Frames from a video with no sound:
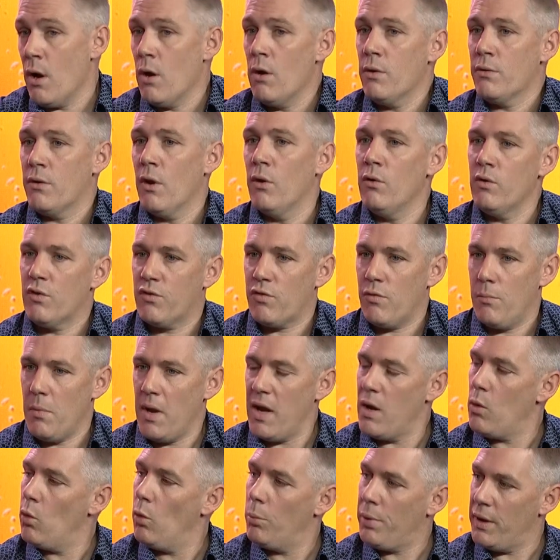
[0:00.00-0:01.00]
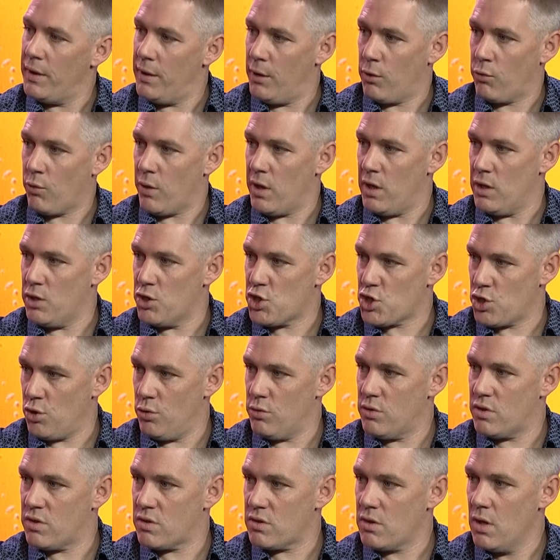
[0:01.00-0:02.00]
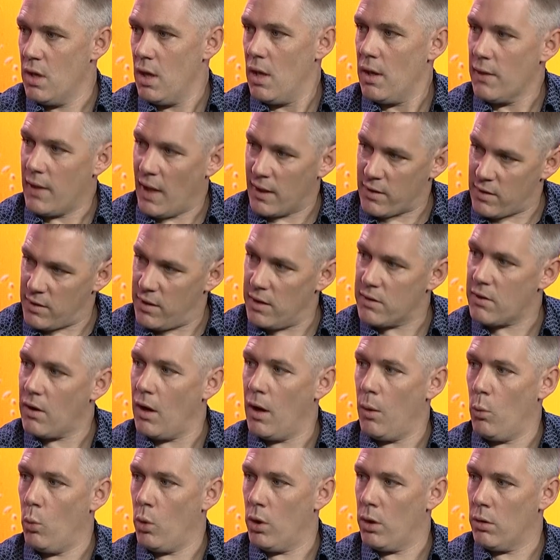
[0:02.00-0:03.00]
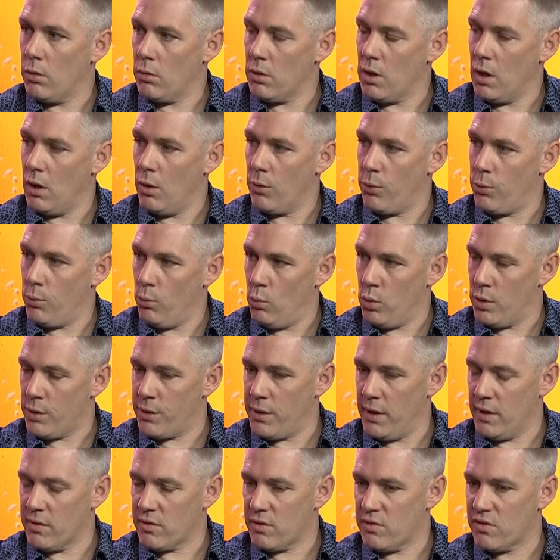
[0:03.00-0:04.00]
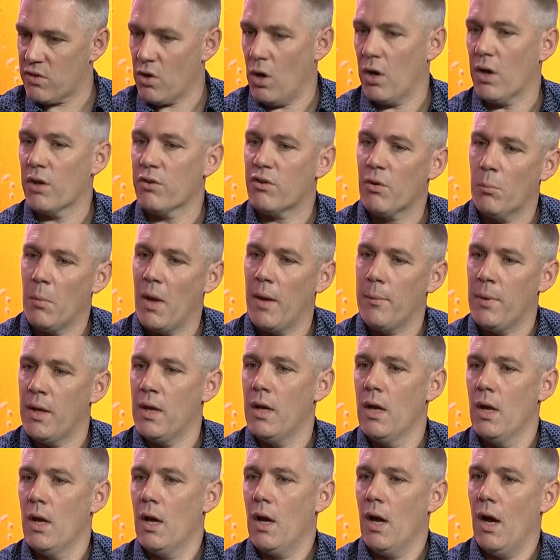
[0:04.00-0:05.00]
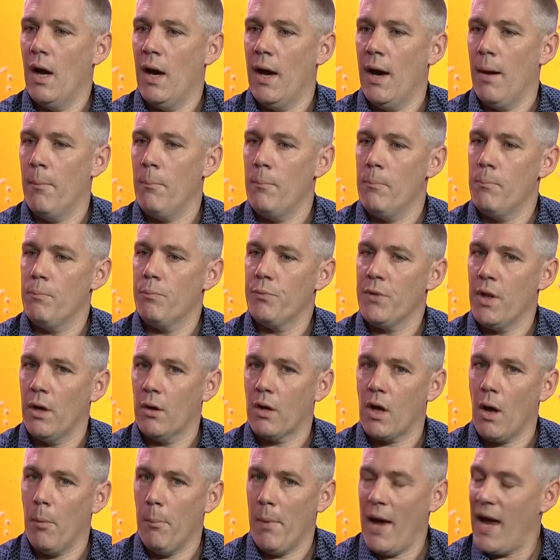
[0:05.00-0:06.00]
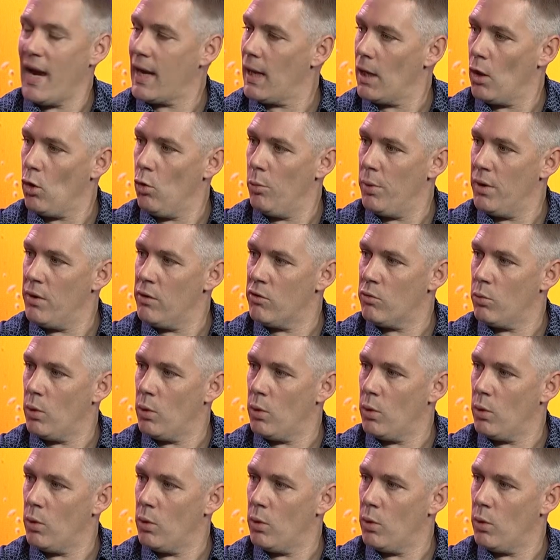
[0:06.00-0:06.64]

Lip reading: Those for me will be the green shoots. That's the time where things are starting to maybe come back a little bit as